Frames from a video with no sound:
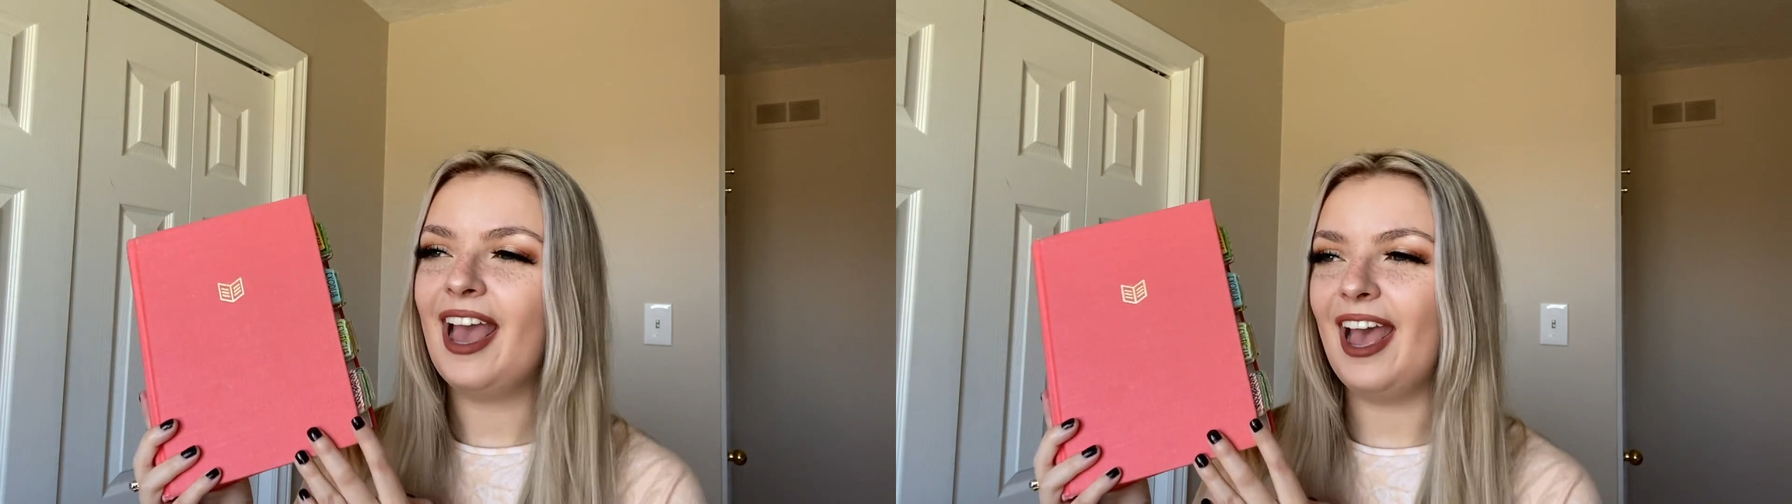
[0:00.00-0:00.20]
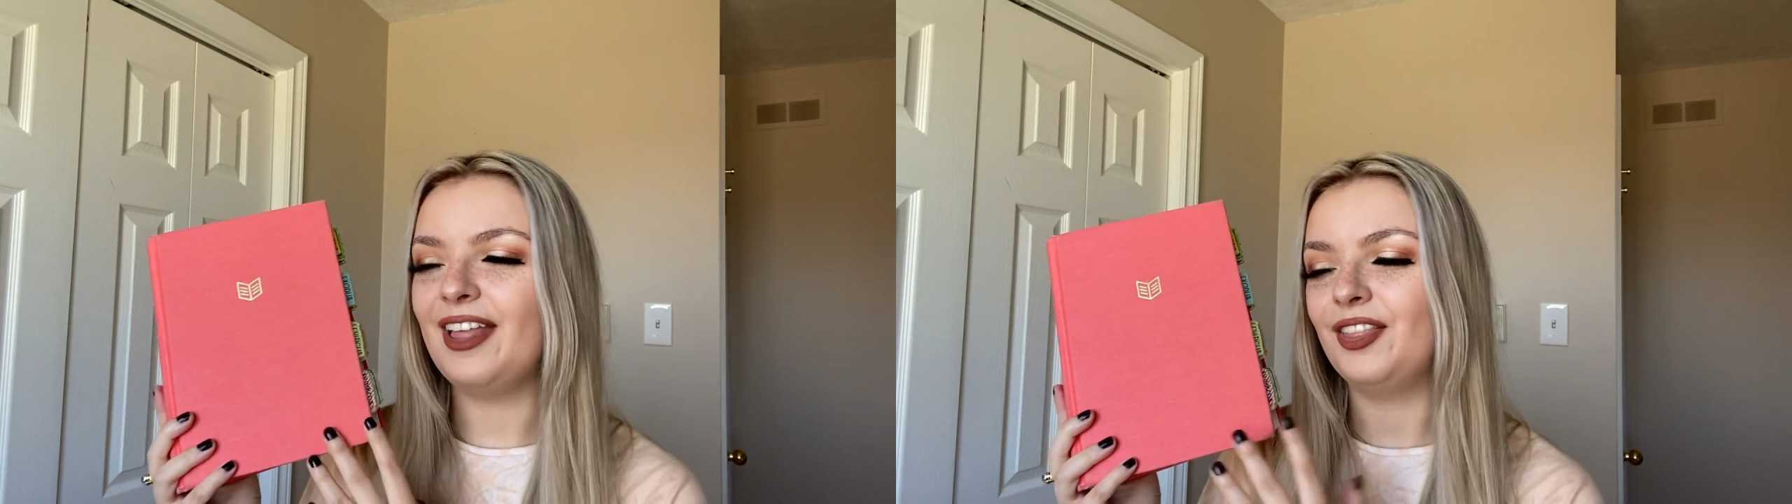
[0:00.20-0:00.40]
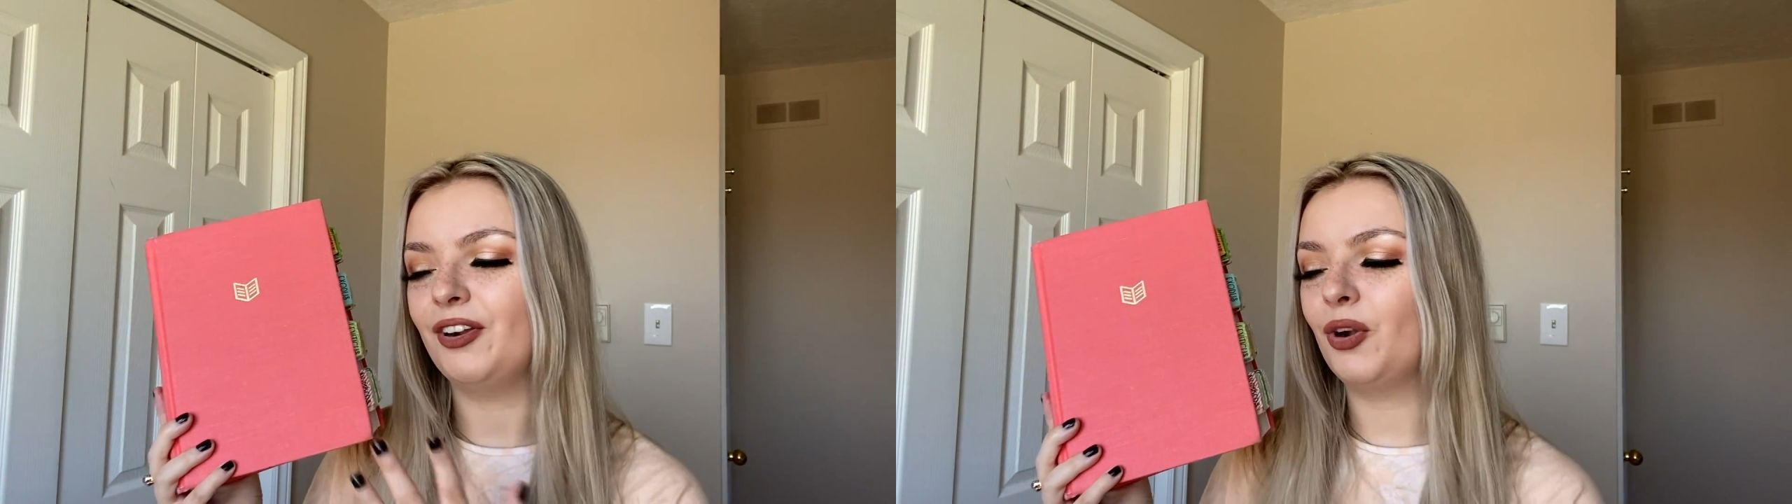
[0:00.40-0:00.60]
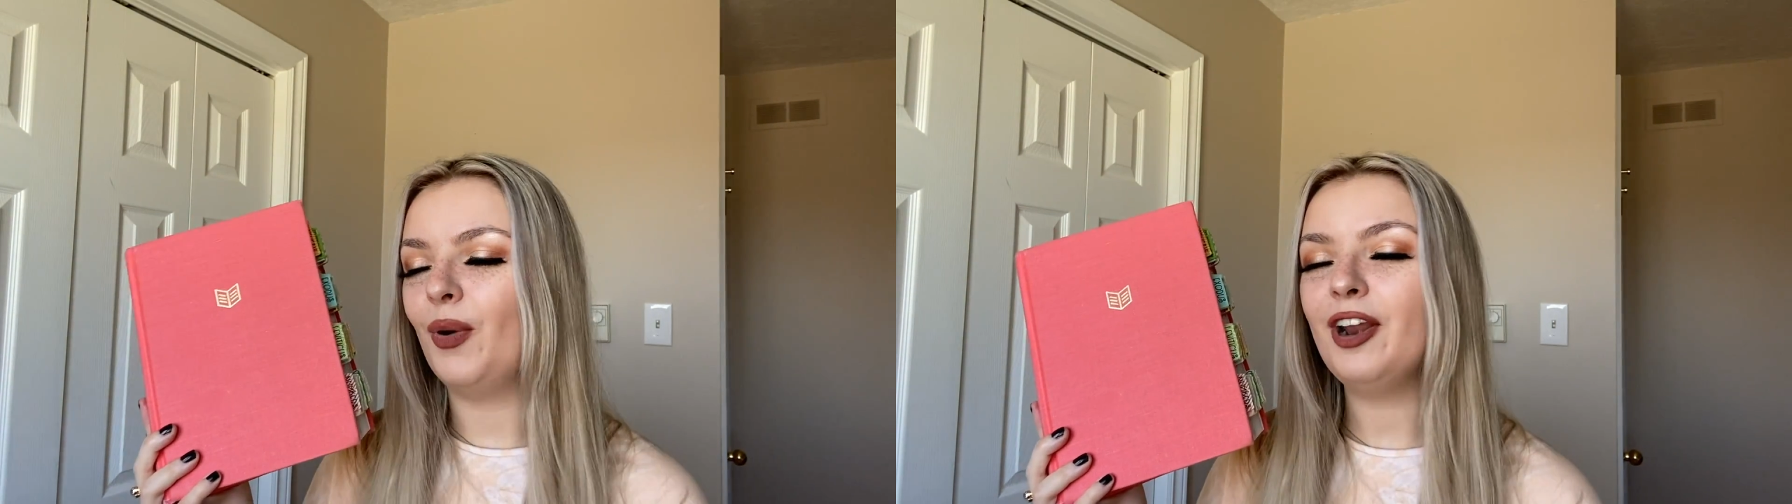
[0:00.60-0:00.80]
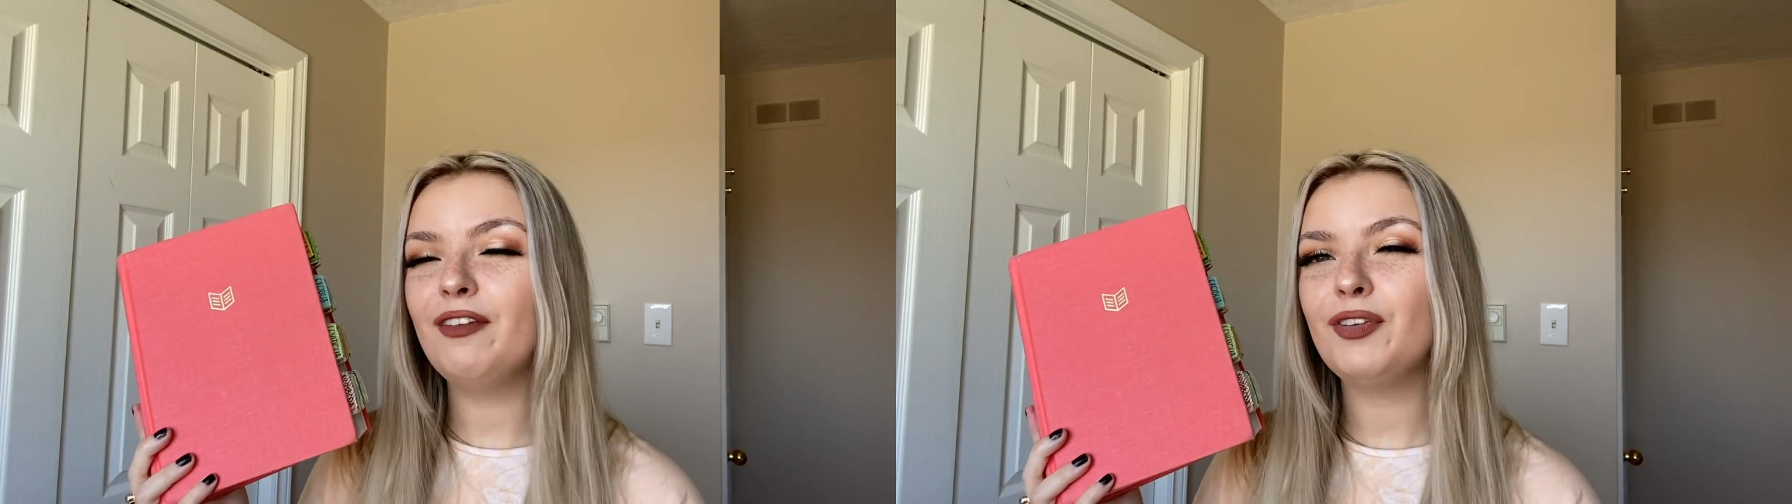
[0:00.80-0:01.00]
and there are
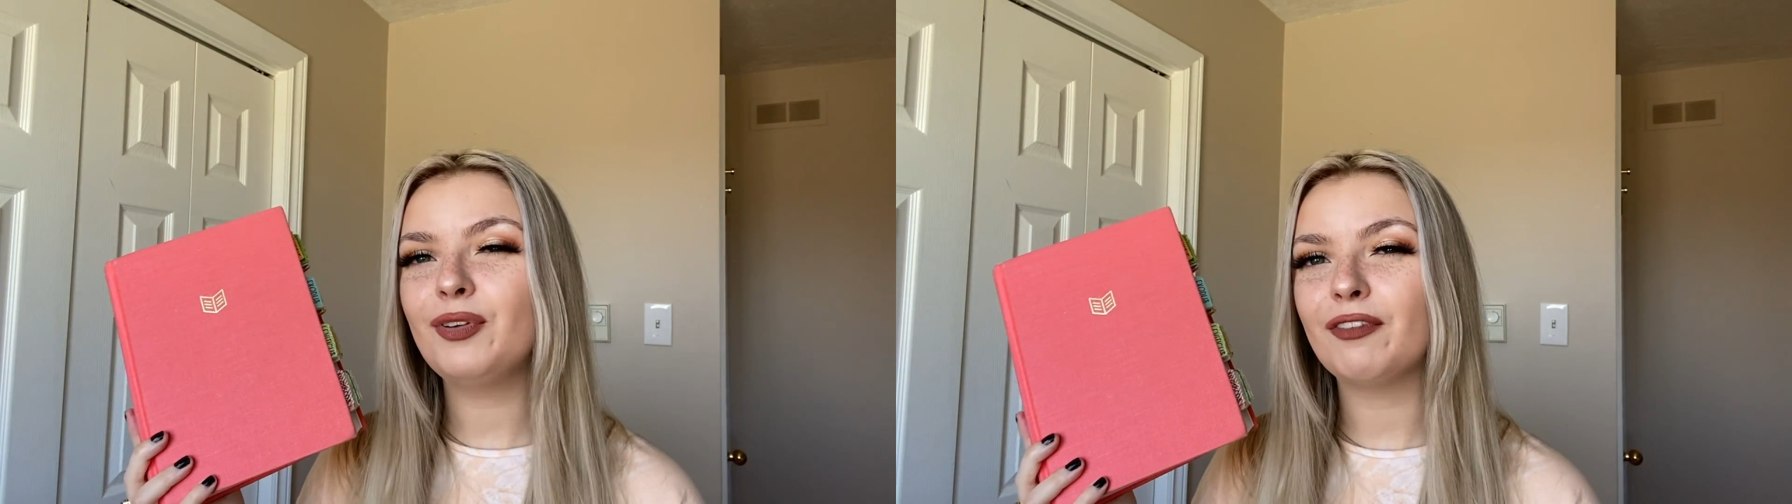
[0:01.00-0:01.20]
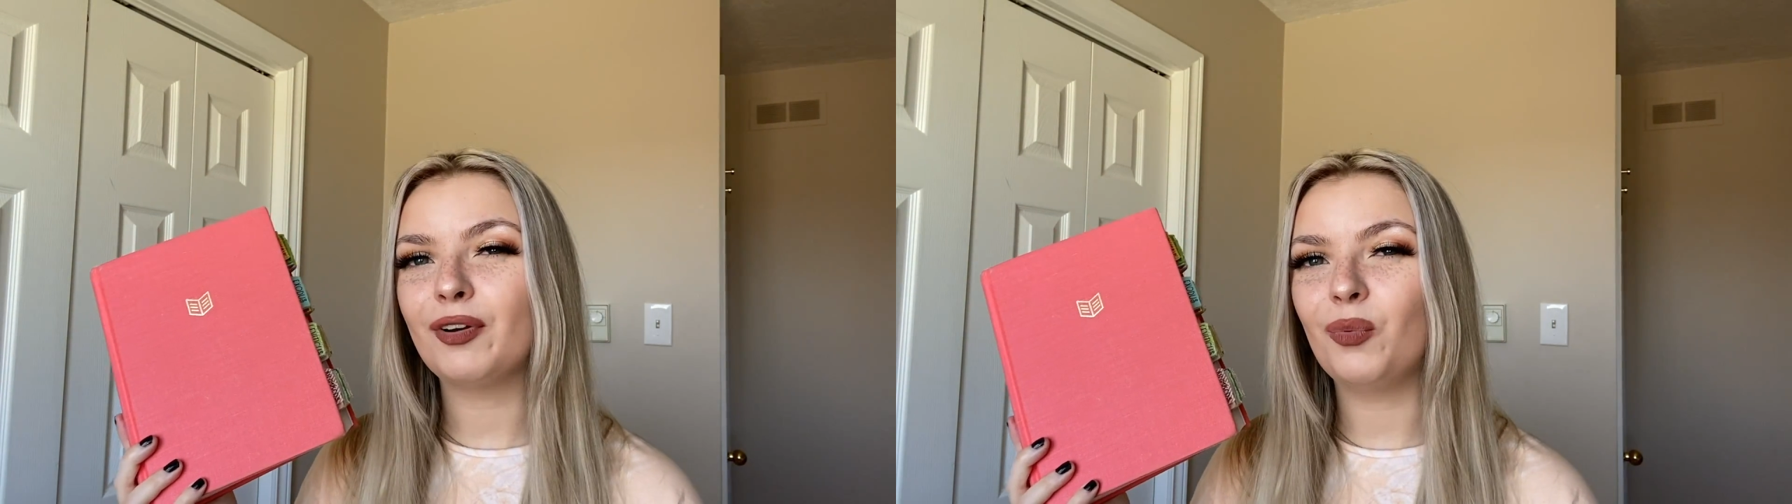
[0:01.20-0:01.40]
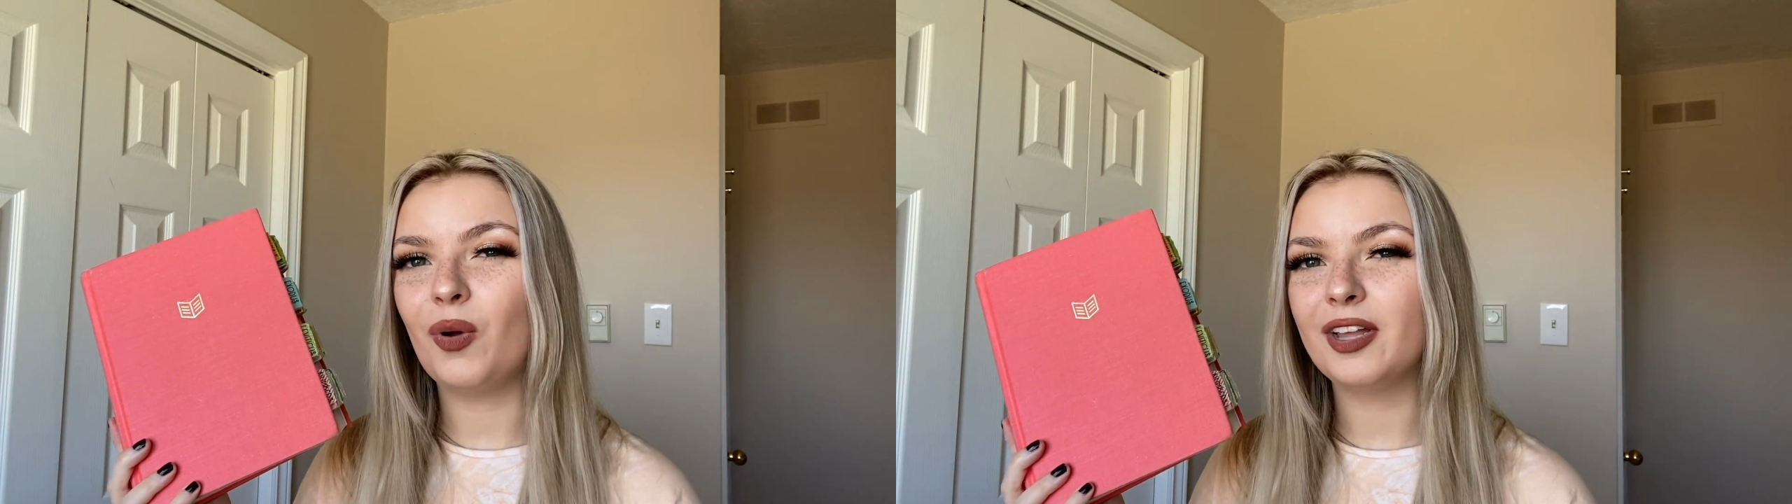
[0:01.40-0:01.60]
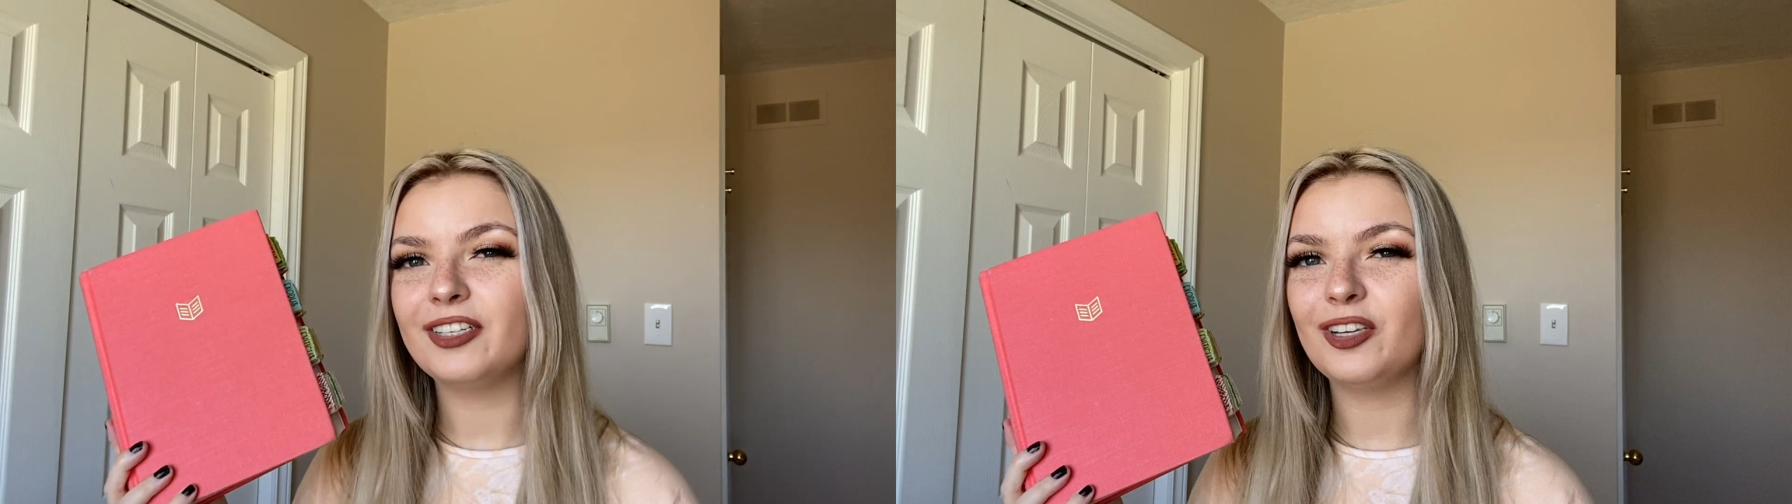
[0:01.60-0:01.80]
quite a few different ones.